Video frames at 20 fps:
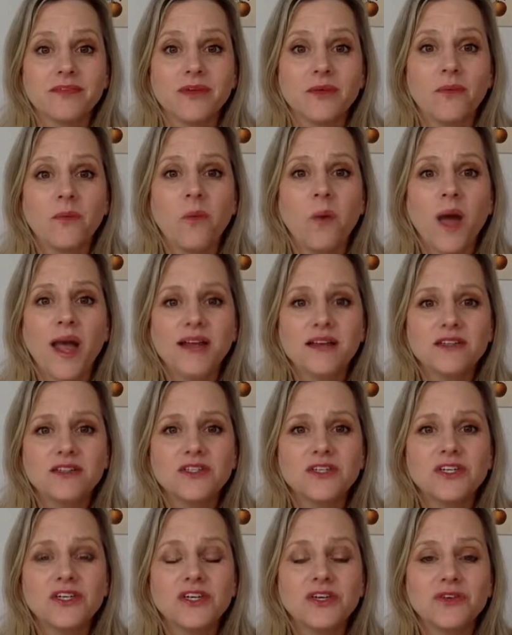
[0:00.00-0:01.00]
What
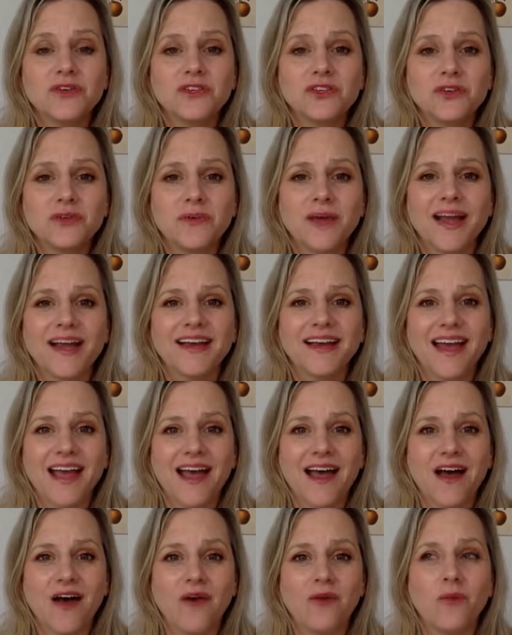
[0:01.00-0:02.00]
do you do right
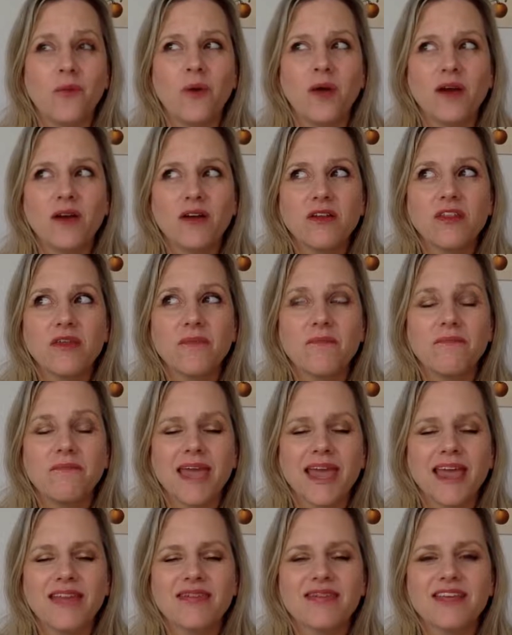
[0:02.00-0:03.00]
now? What are the
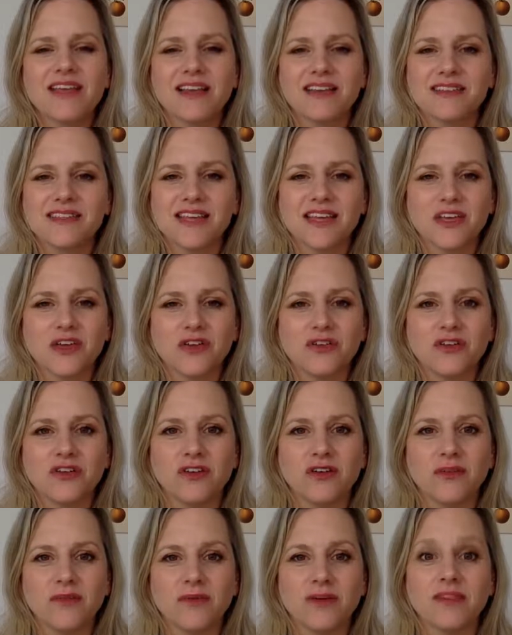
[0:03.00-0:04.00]
main things that you
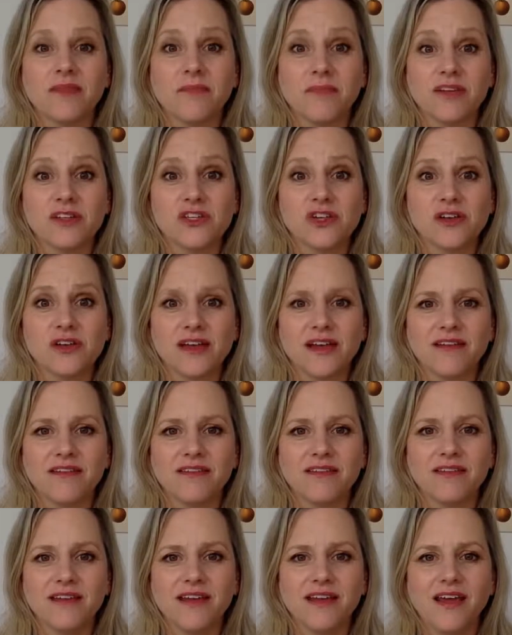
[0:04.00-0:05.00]
do with the mental load?
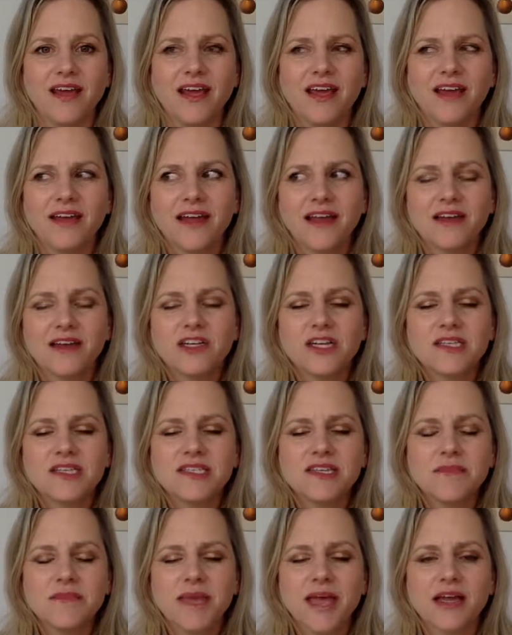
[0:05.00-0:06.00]
Now
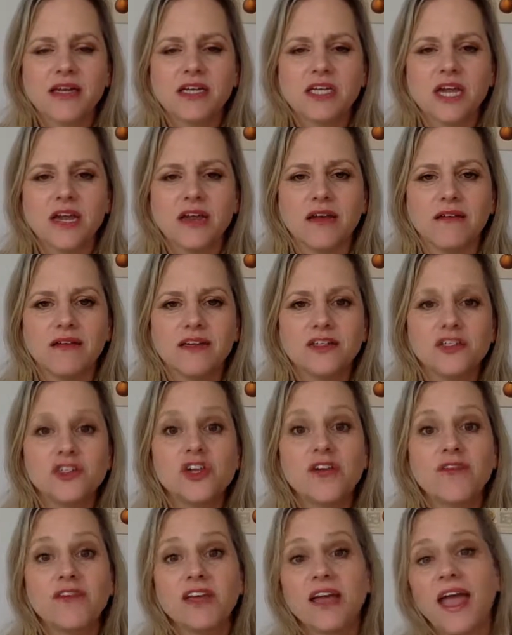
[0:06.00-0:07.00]
just imagine
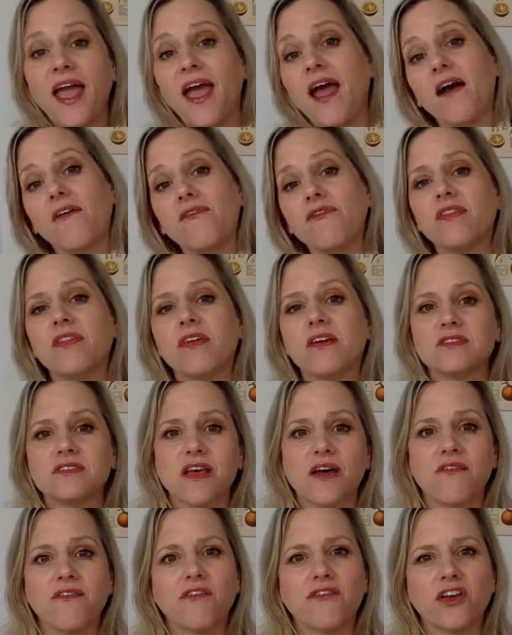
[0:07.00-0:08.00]
shoving half of those
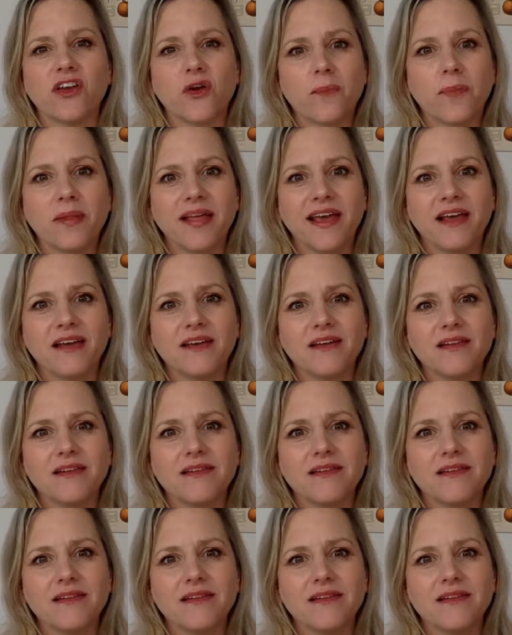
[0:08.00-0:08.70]
off of your plate.